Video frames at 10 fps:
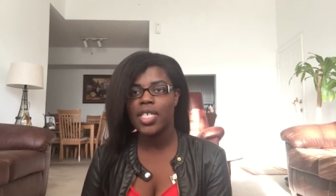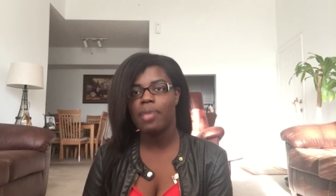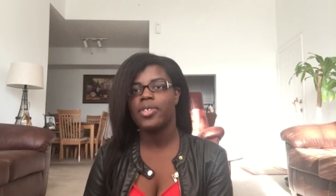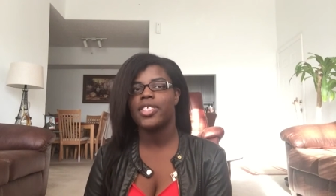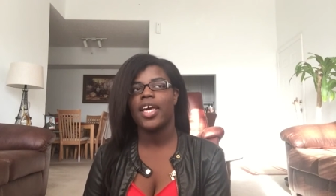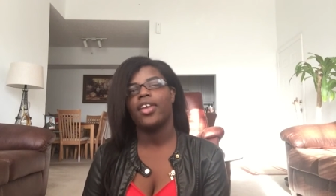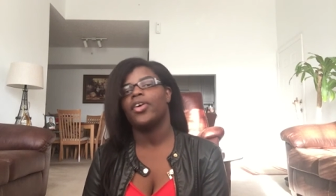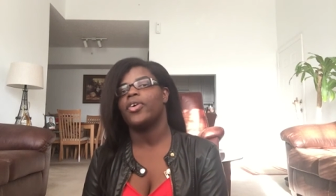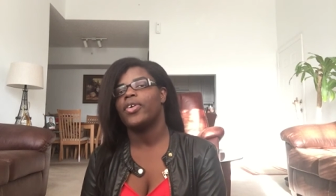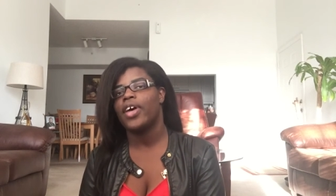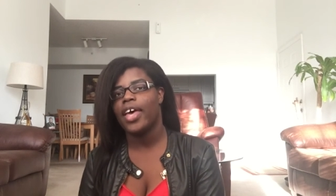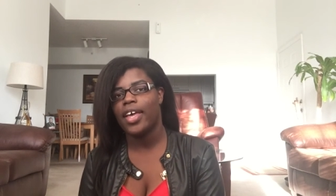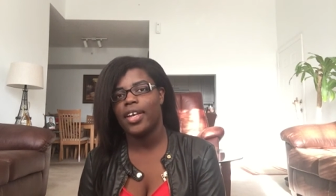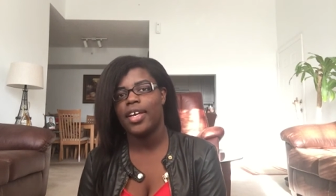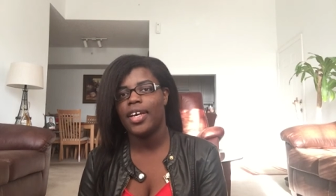His name is Daniel,
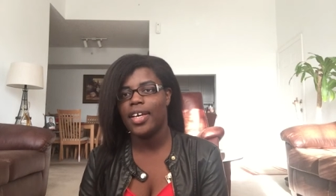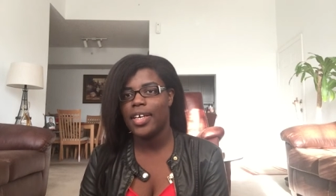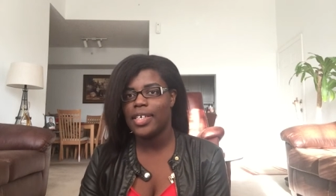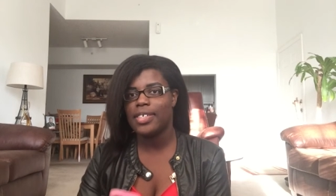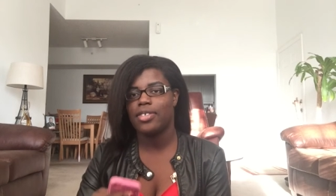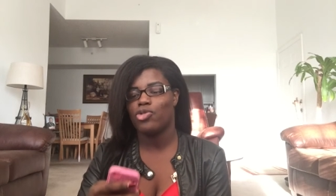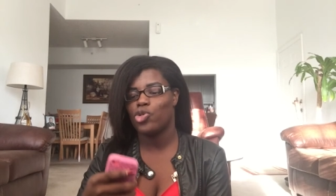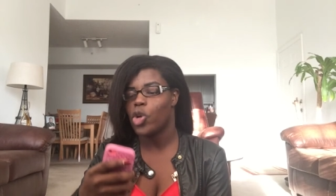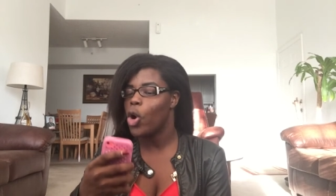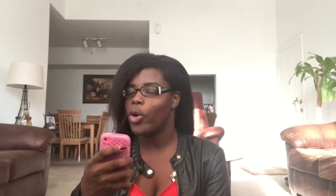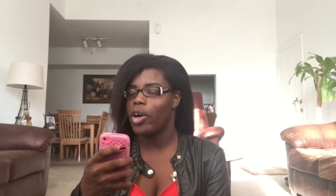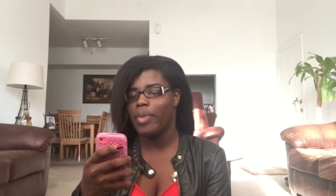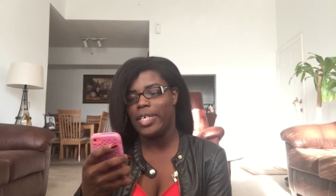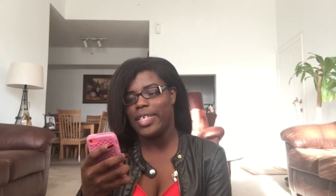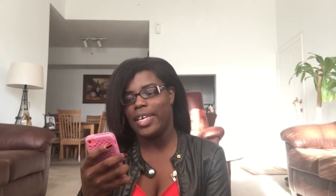and he is so
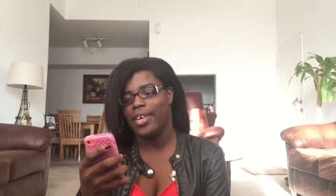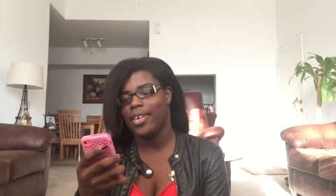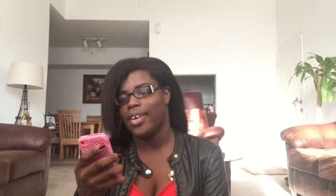amazing.